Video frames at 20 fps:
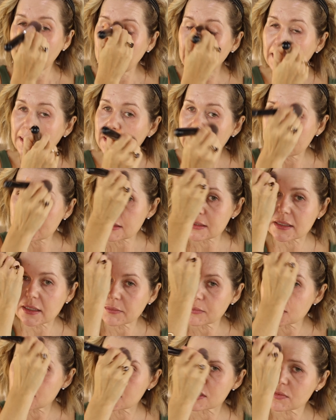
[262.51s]
And
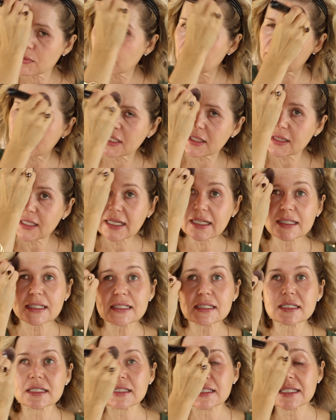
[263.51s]
I'm just working that
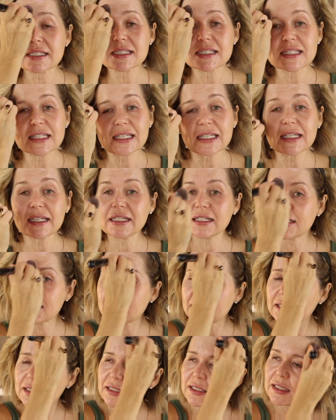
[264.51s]
into the skin.
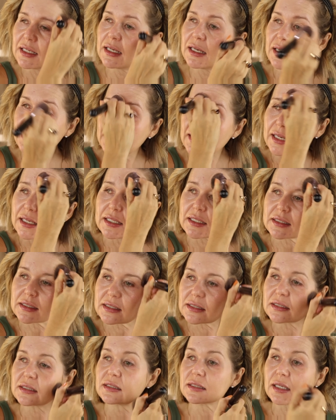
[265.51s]

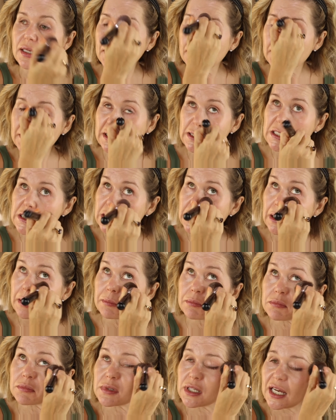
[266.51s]
As I mentioned,
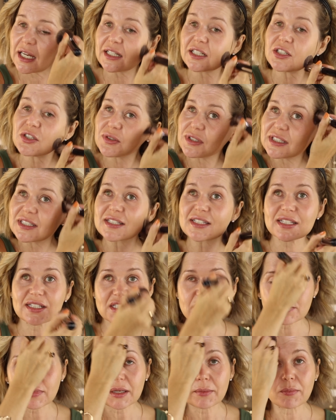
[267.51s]
I'm kind of doing this
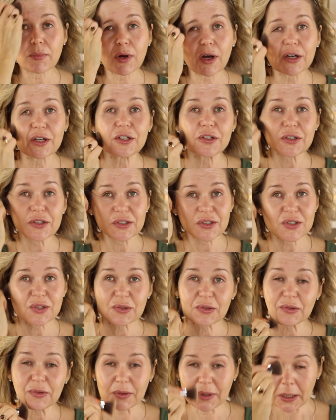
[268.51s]
into my monitor,
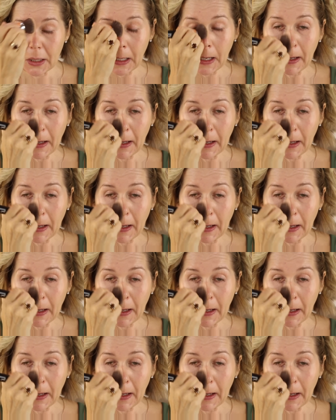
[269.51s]
so